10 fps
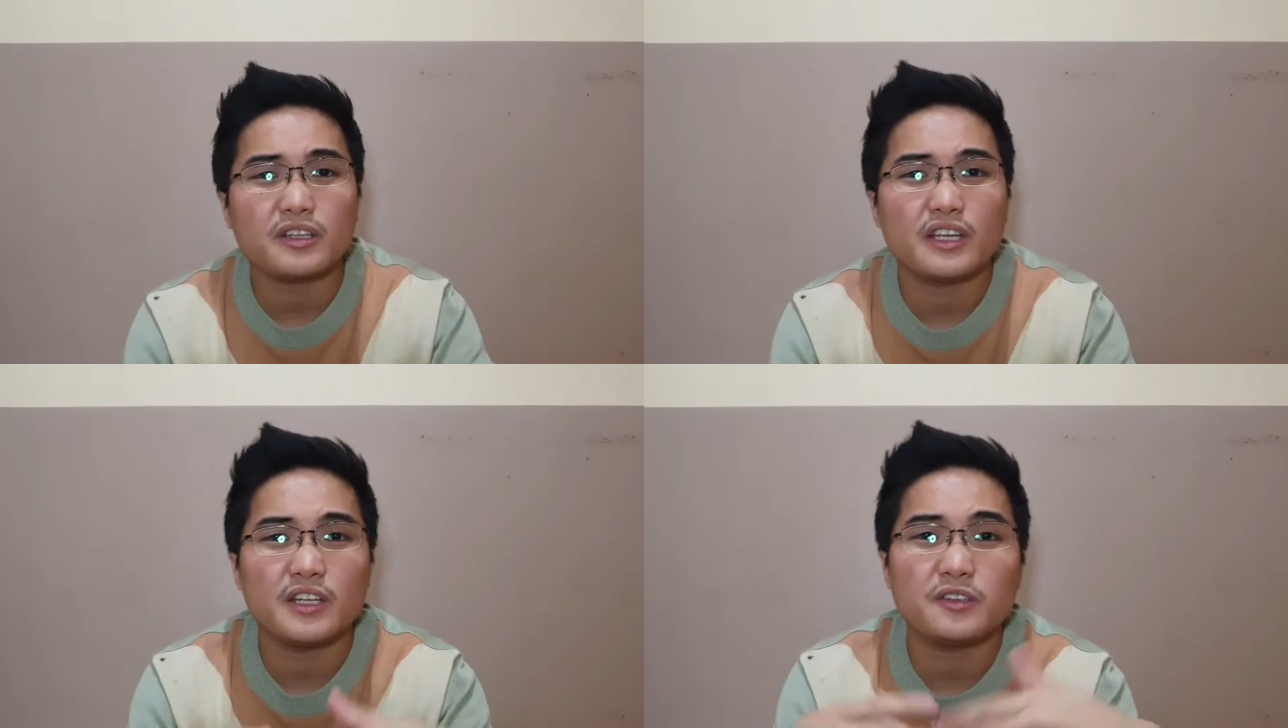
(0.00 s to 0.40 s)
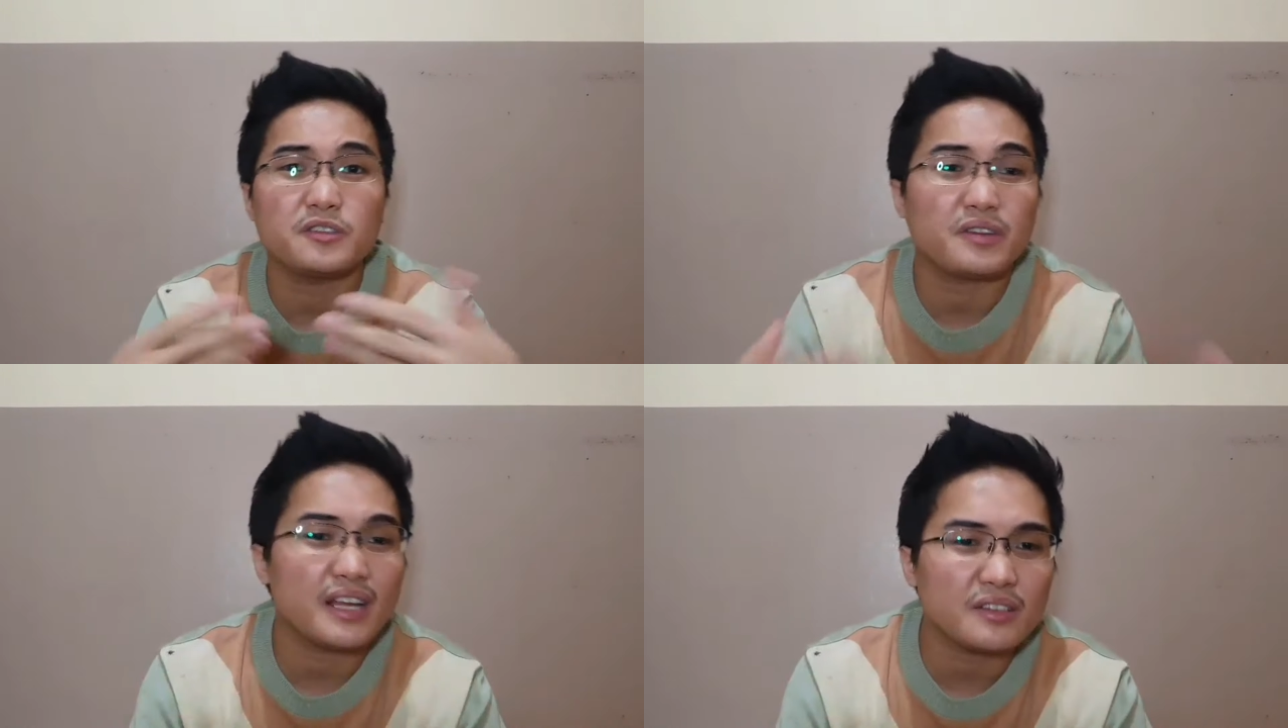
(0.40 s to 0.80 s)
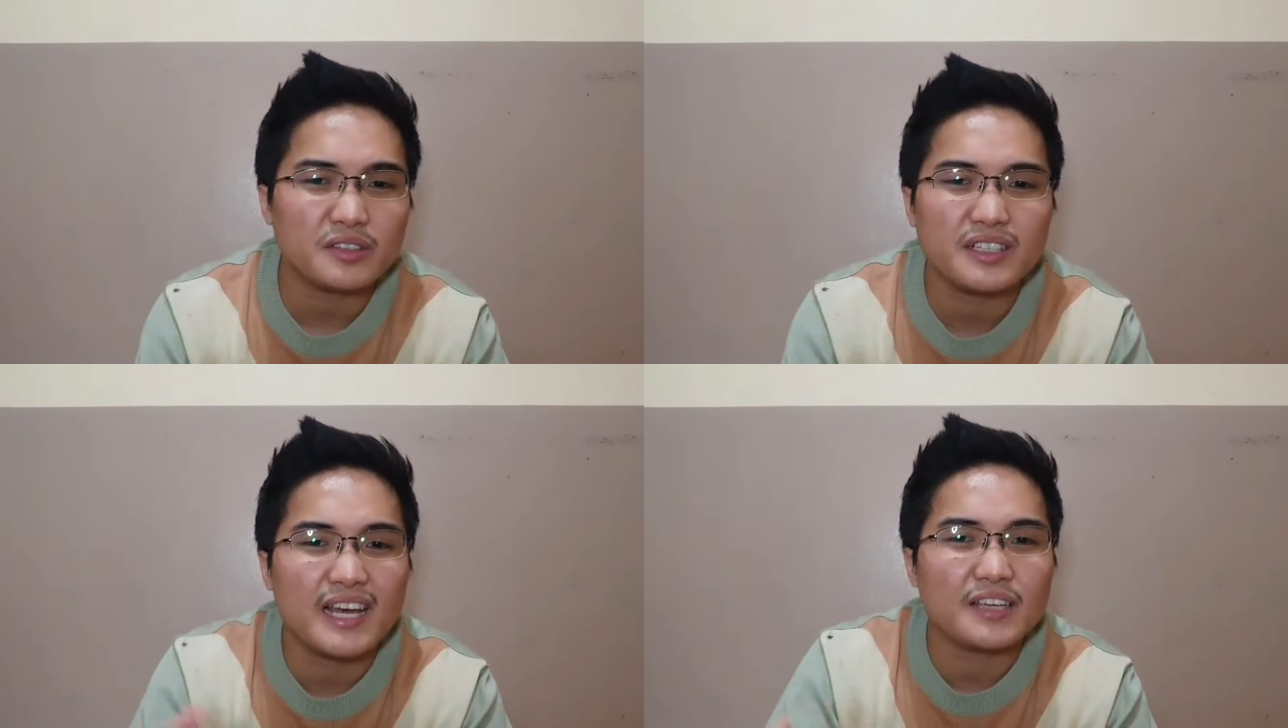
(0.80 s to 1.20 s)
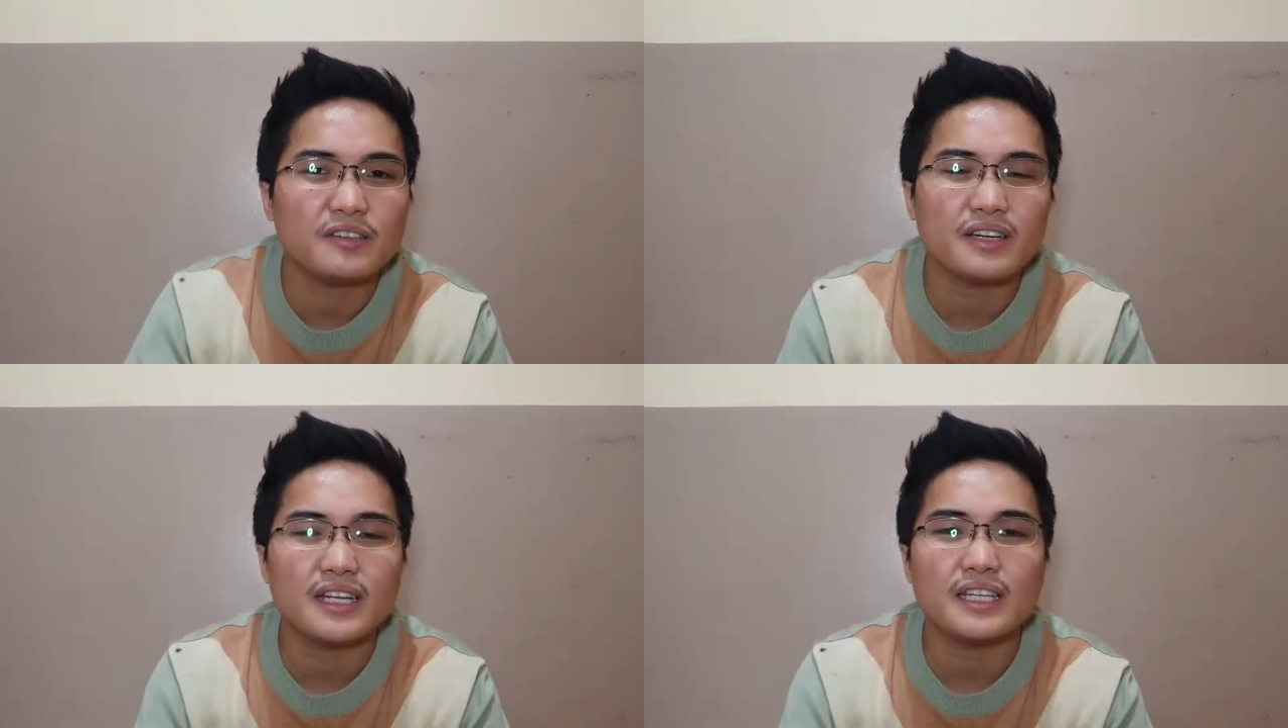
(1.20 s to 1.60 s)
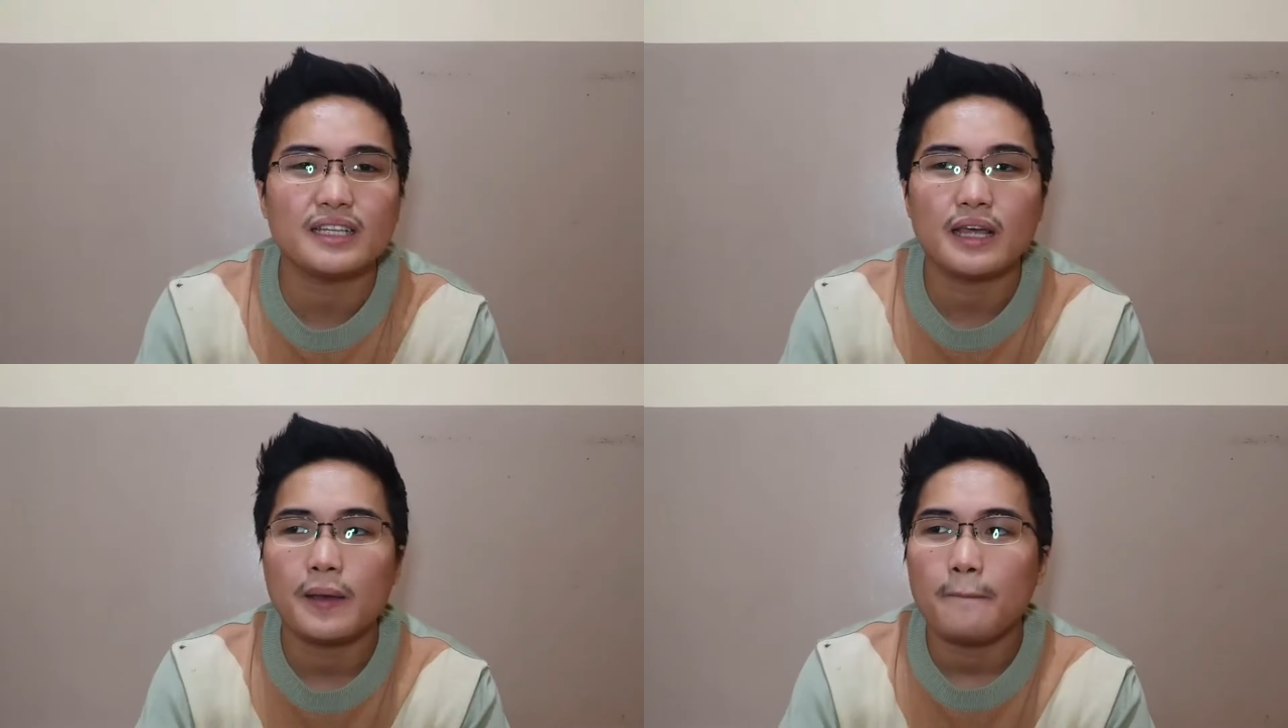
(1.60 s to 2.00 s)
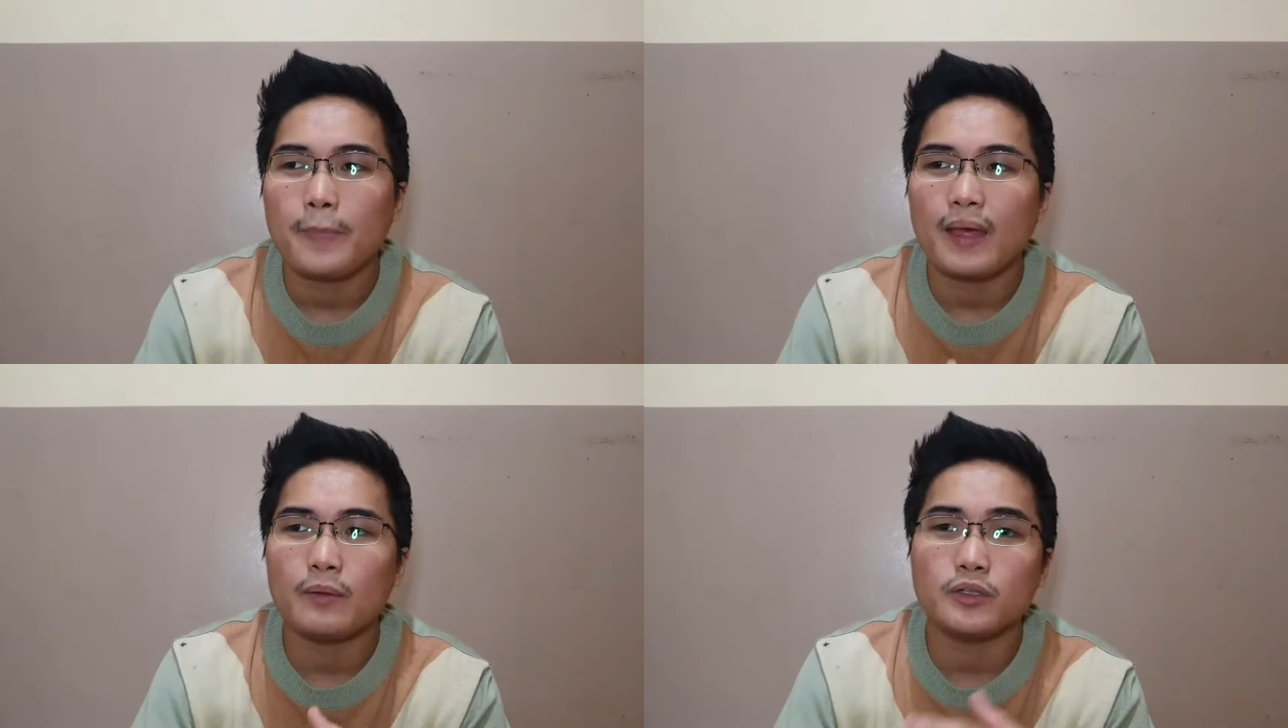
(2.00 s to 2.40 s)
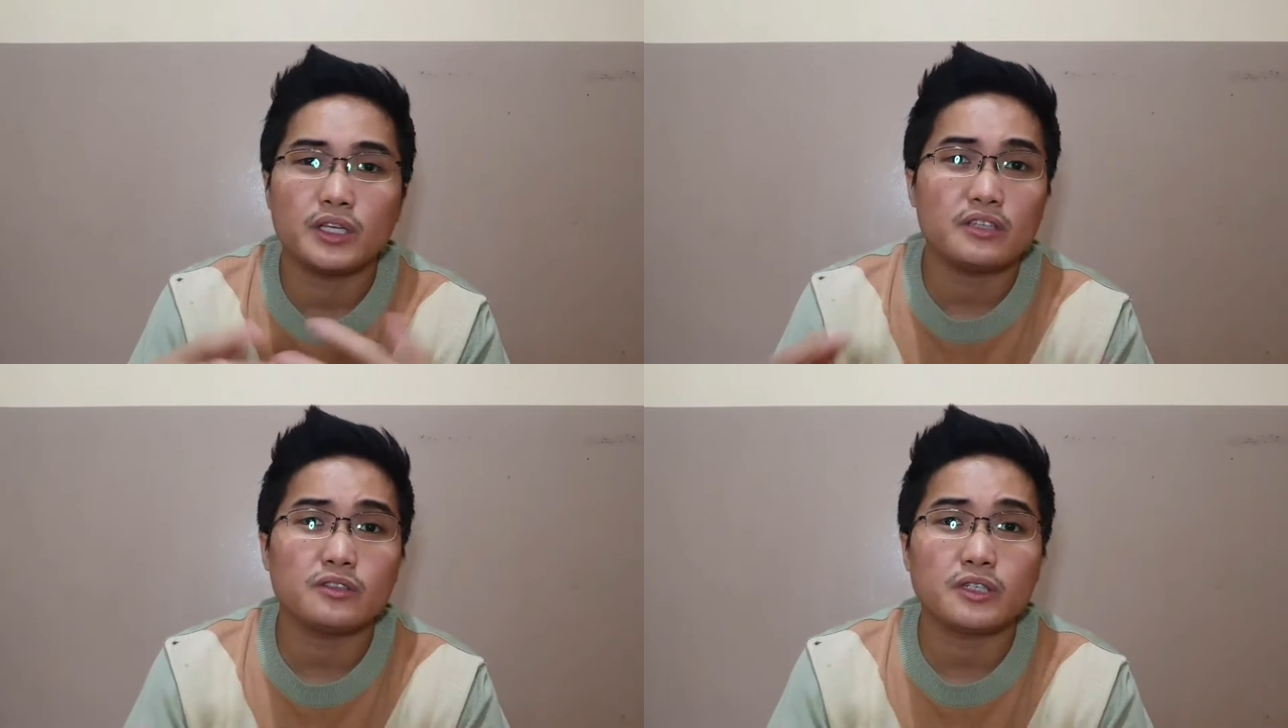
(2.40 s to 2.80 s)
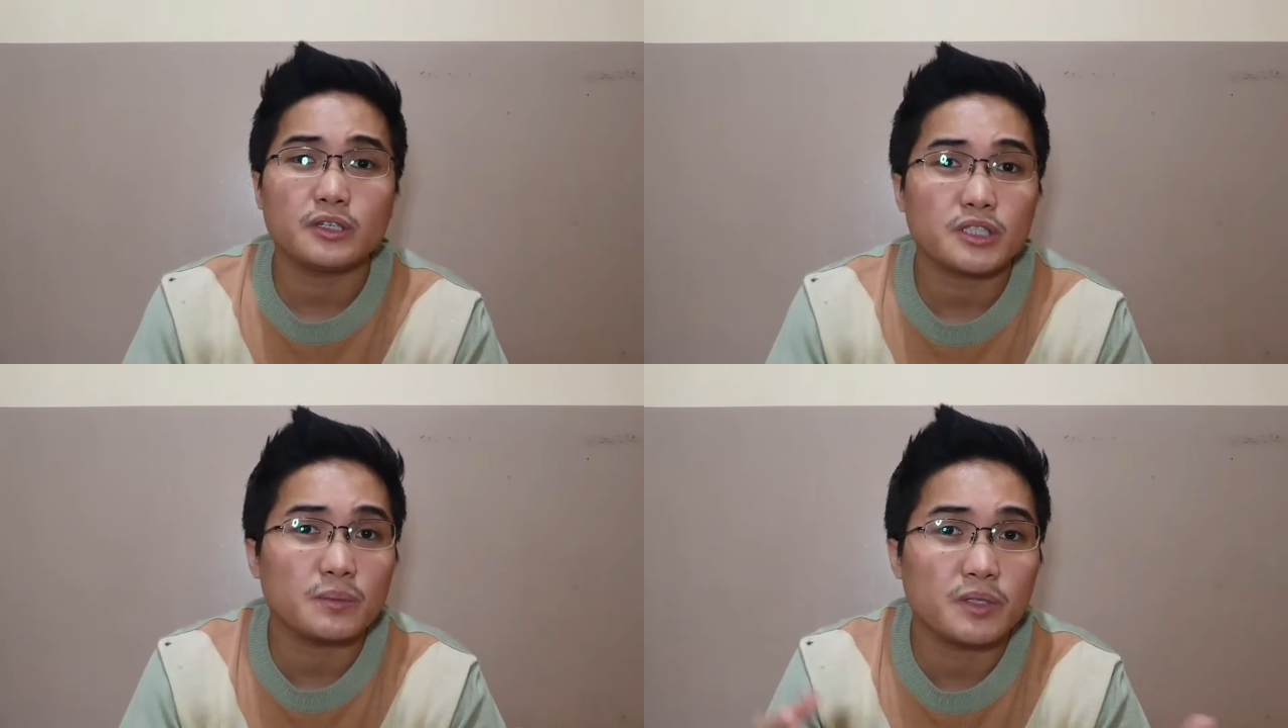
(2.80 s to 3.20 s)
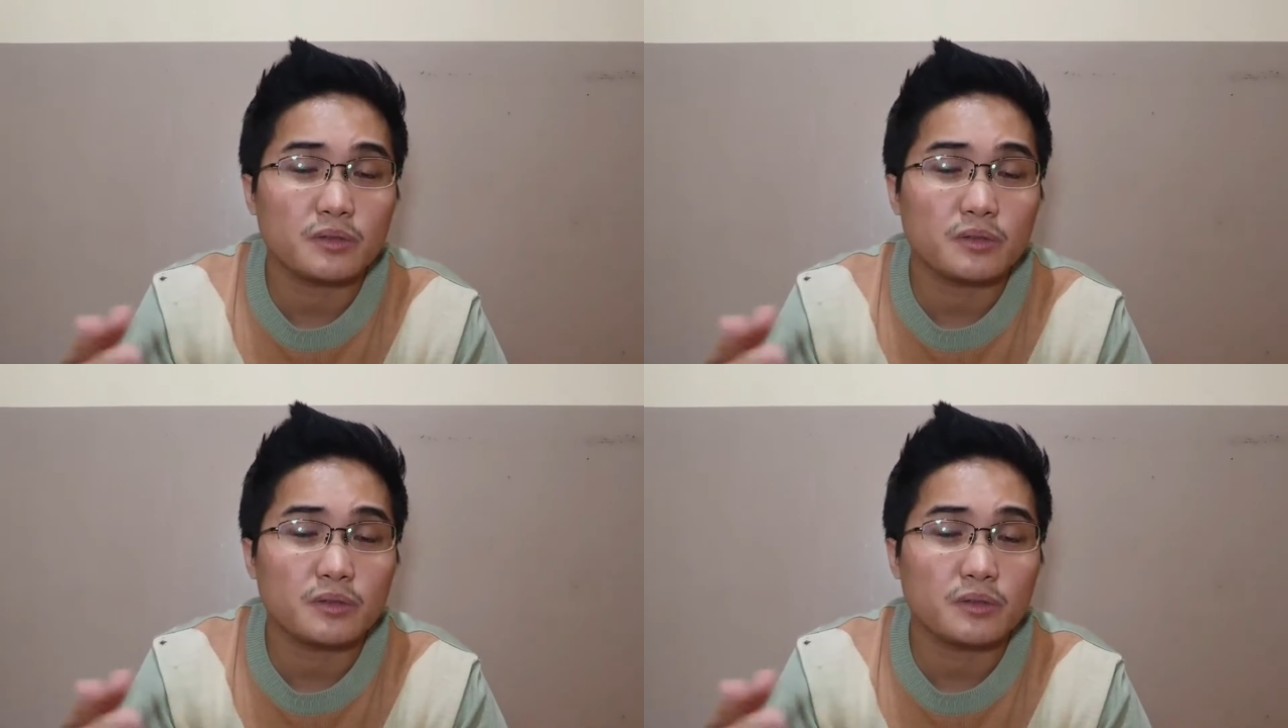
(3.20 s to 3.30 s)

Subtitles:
incorrect or inaccurate about the history or something